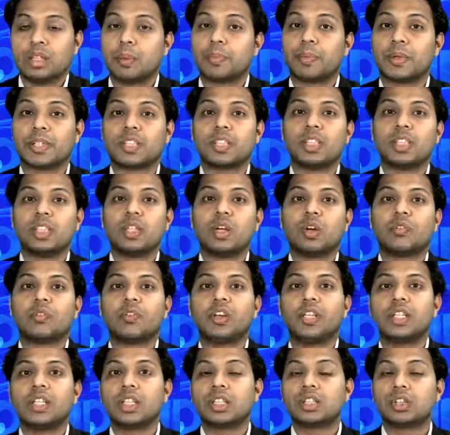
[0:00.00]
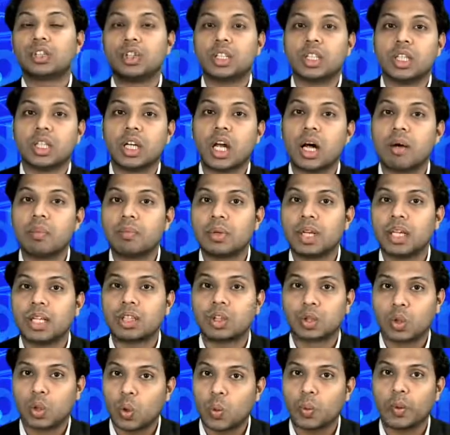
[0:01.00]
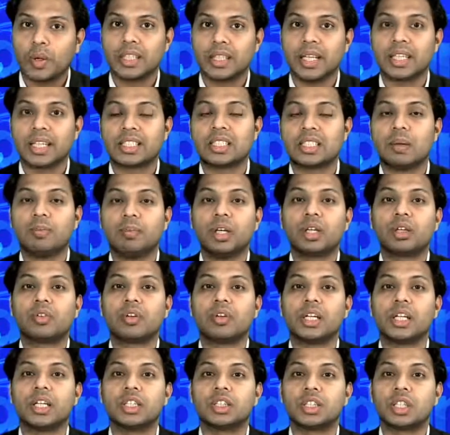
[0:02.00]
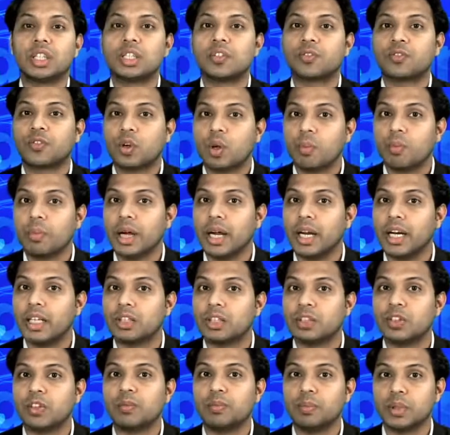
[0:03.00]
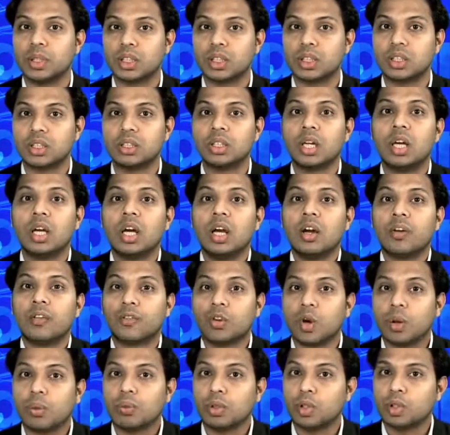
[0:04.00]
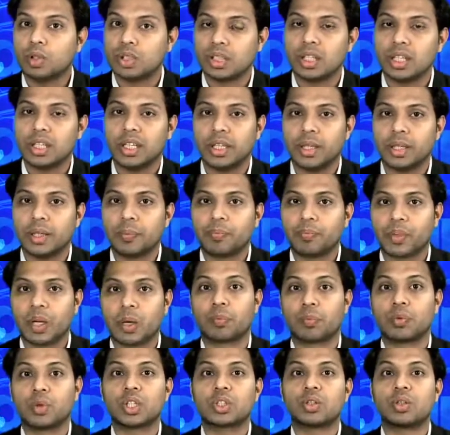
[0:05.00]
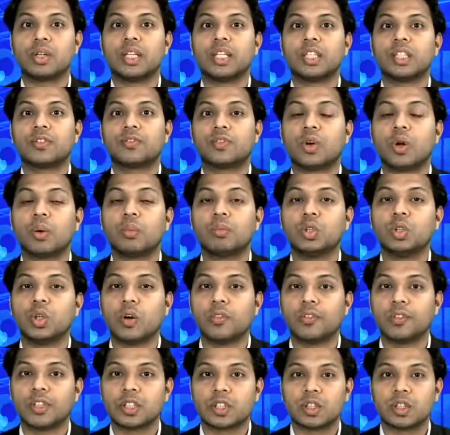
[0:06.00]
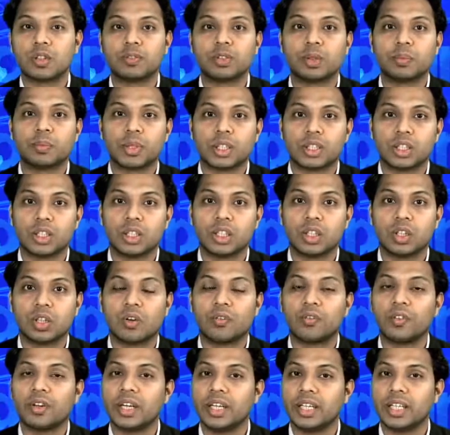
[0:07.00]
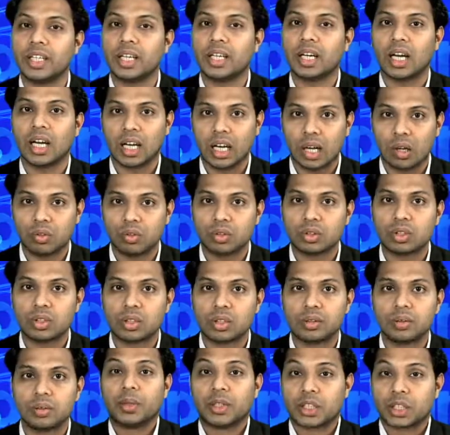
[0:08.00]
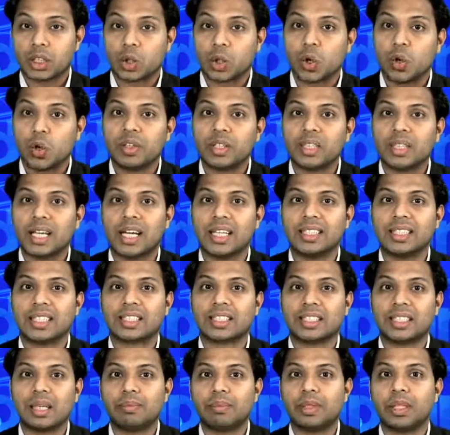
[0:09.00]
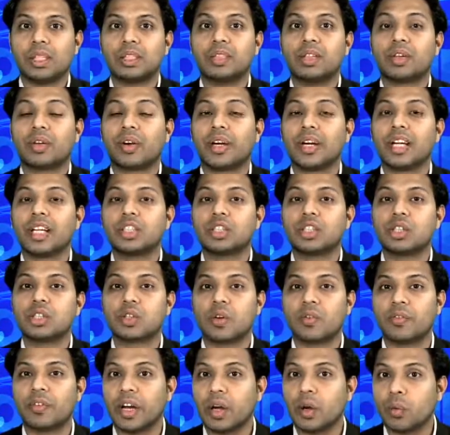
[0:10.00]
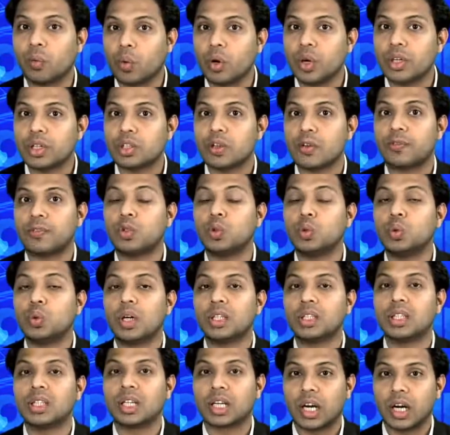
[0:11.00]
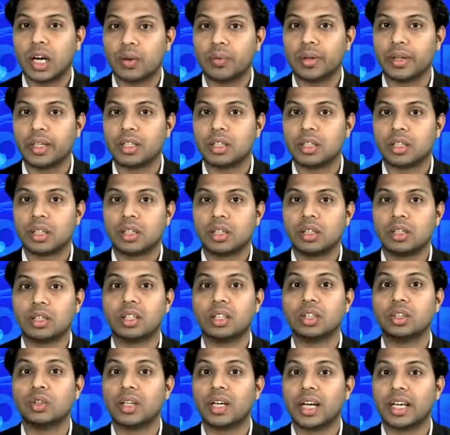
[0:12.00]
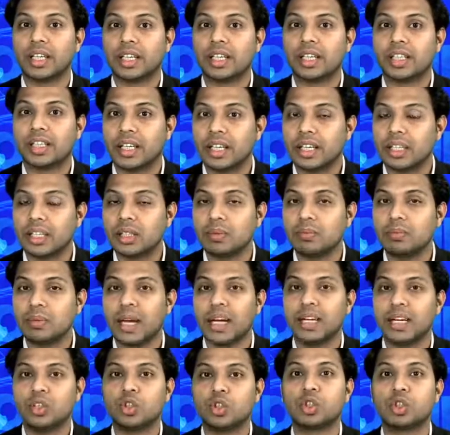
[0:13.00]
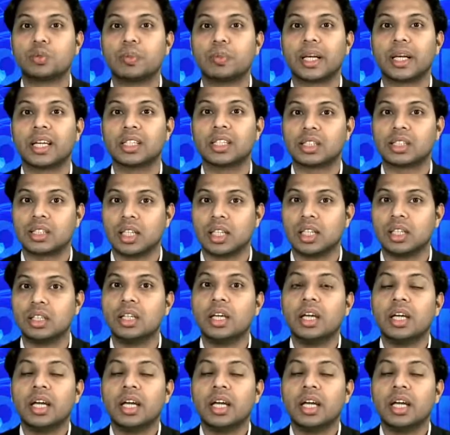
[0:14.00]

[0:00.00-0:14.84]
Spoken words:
The President of India, Shri Ramnath Kovind, accepted credentials from heads of mission from New Zealand, a press release from the Office of the President of India announced. Mr. Kovind has accepted the credentials of envoys of two other countries, the United Kingdom and Uzbekistan,